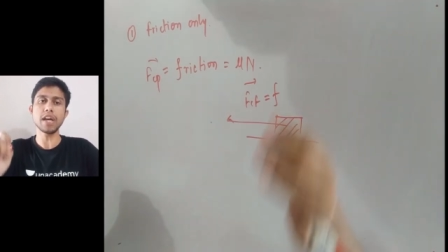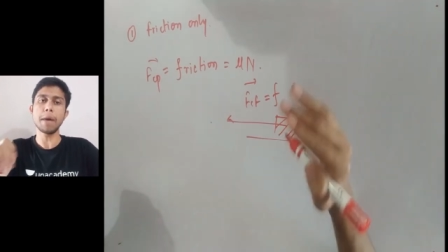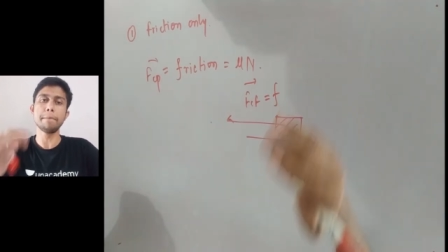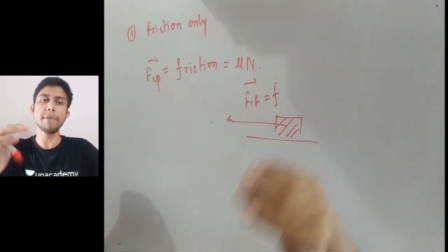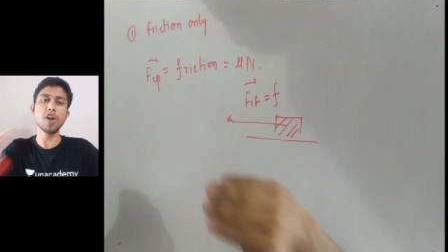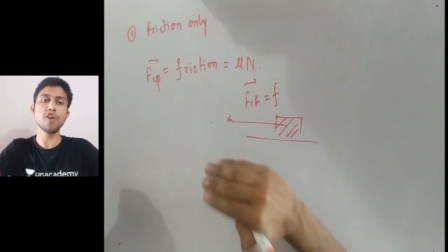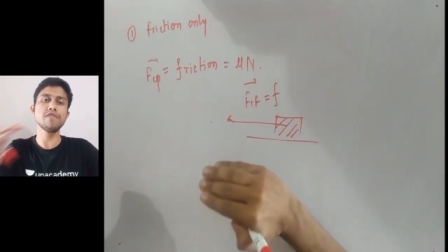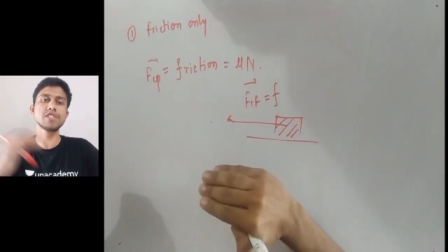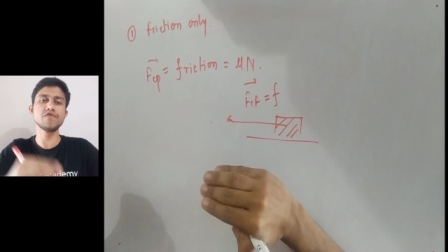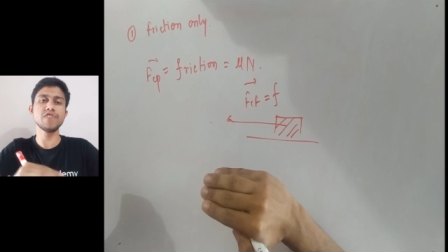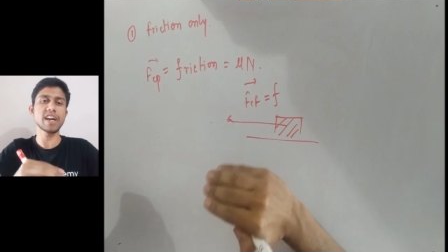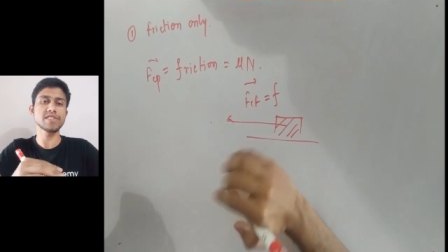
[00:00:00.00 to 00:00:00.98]
below which
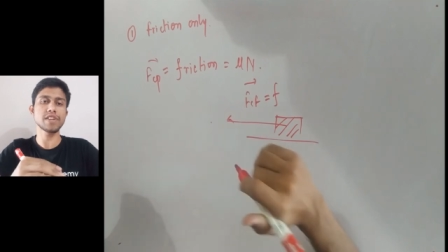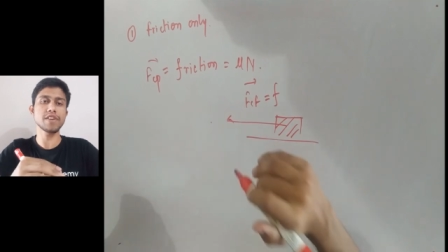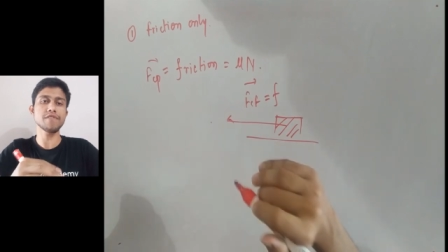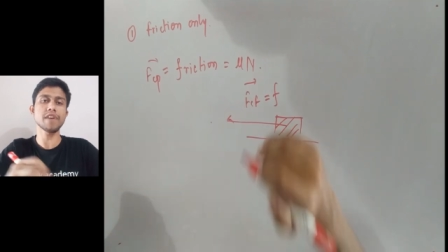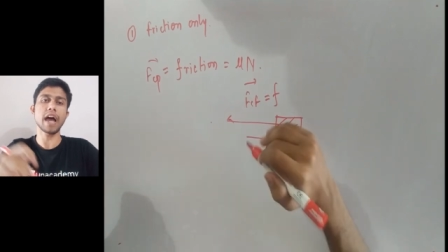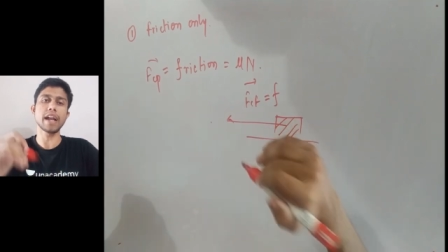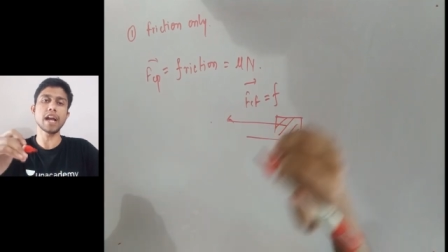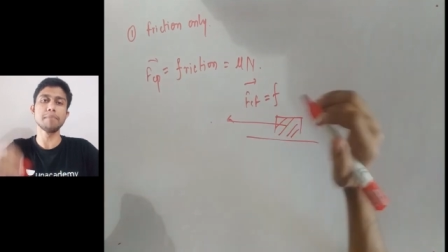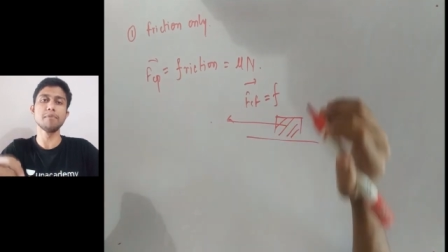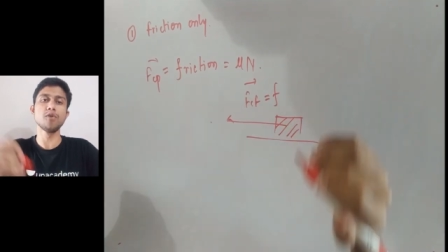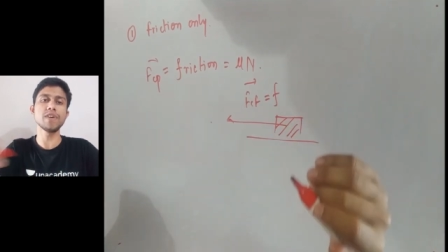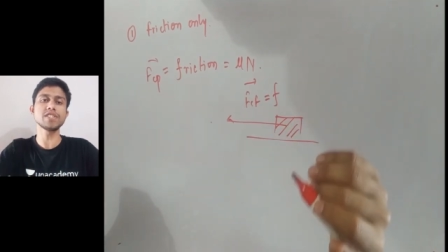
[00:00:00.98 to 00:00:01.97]
we are safe and
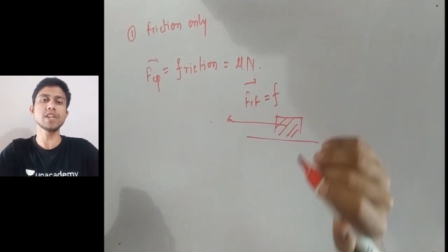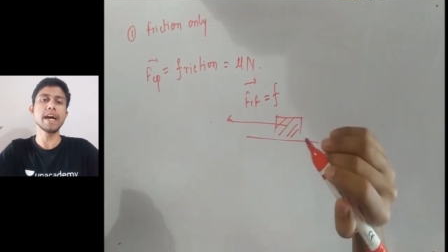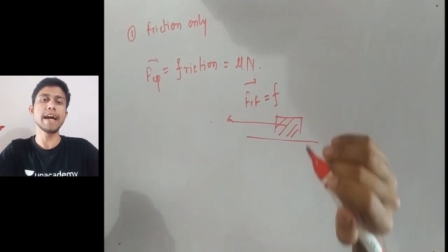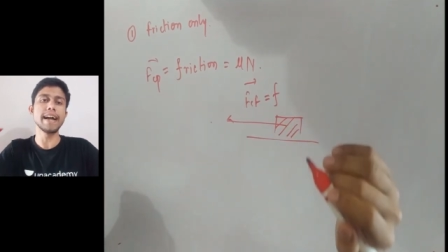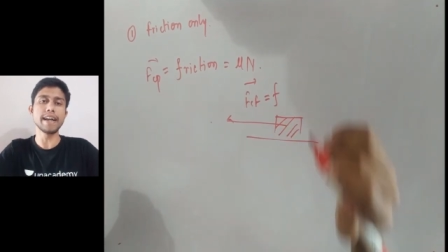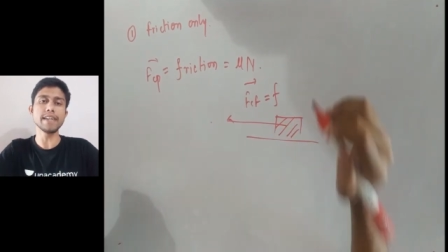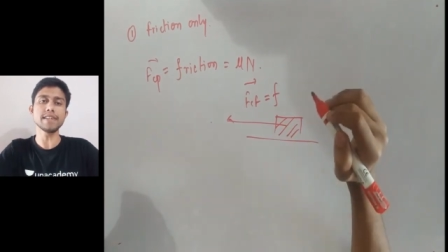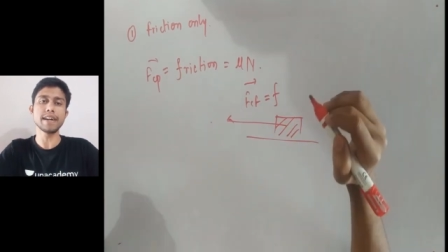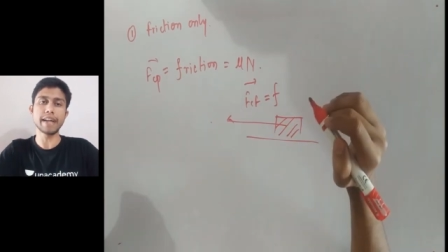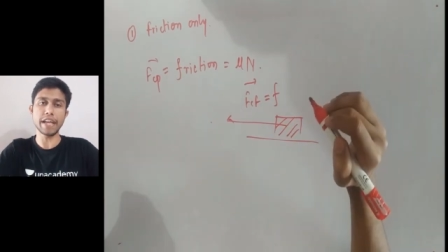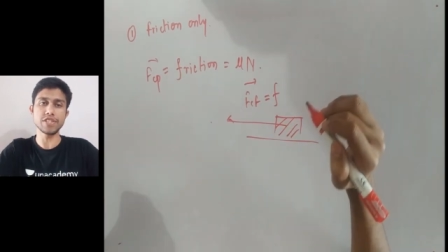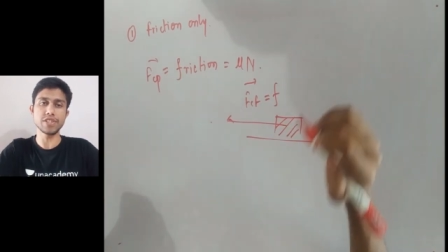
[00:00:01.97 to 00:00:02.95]
above which it is
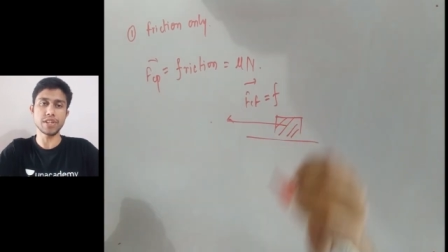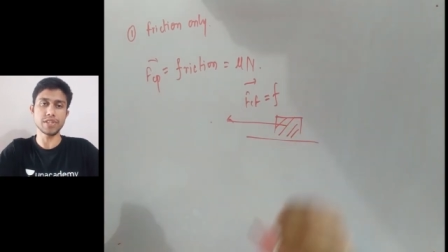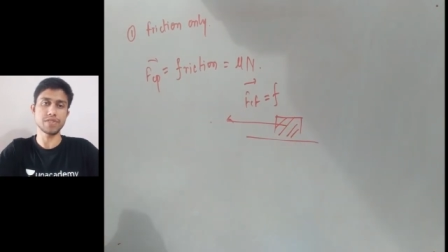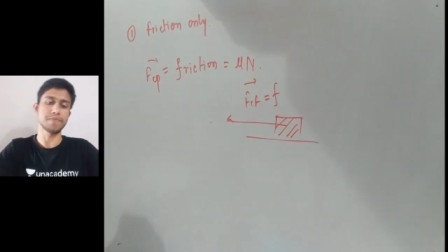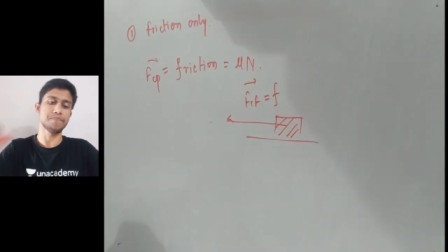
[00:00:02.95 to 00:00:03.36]
dangerous.